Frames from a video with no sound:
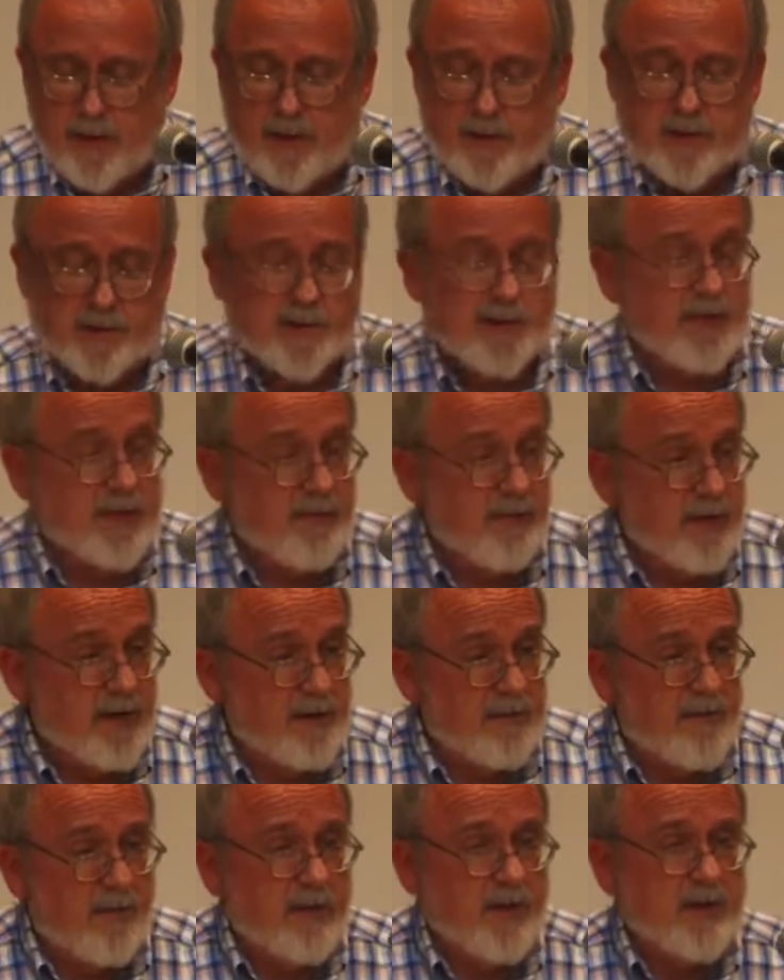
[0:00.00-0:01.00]
There's civil
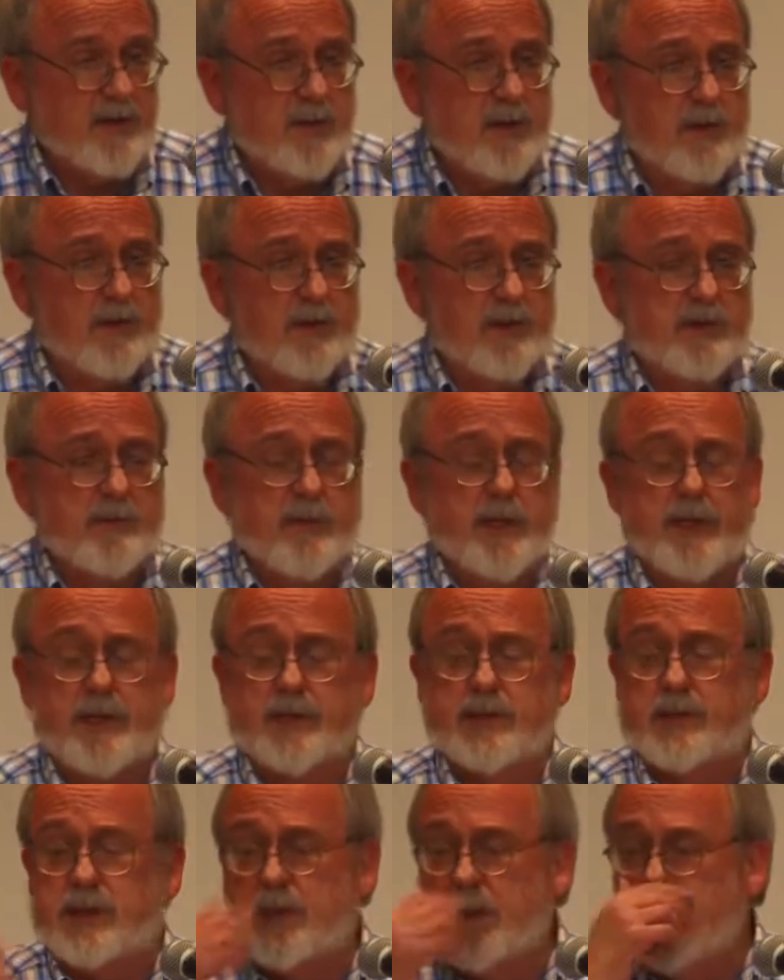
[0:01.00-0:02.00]
enforcement, which
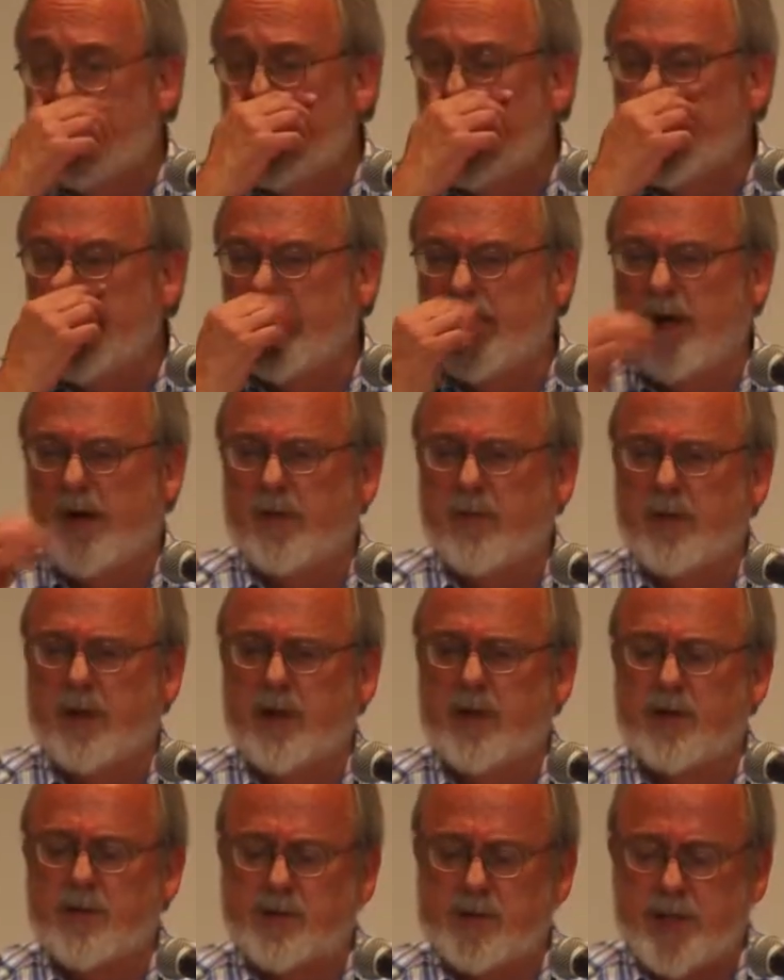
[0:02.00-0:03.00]
means the government
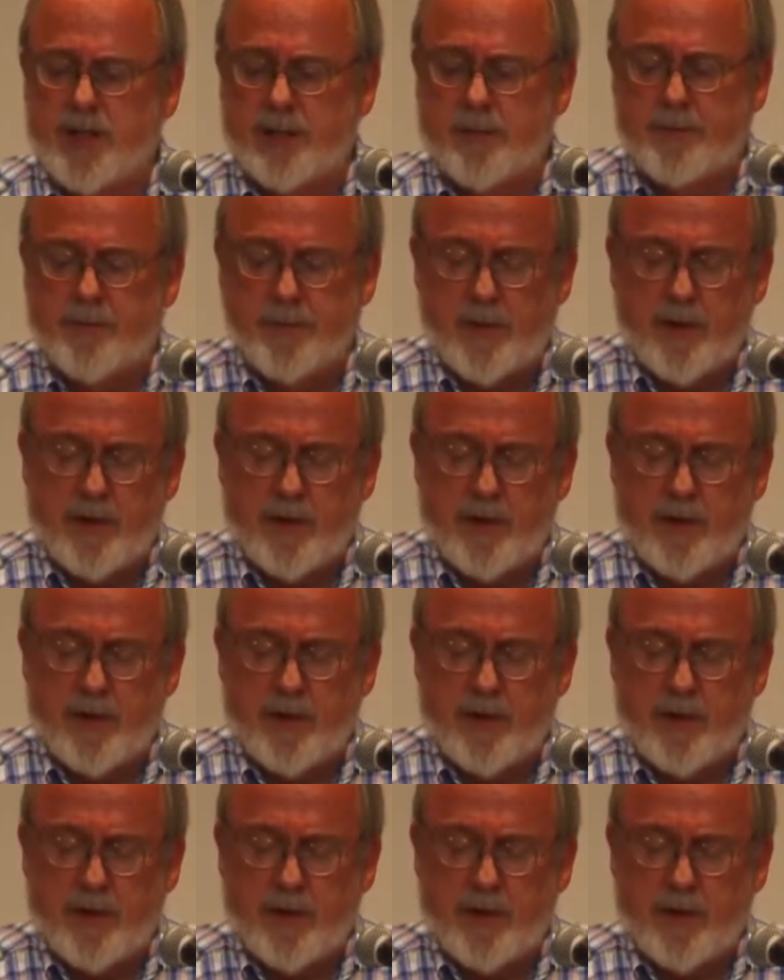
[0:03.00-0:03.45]
goes in.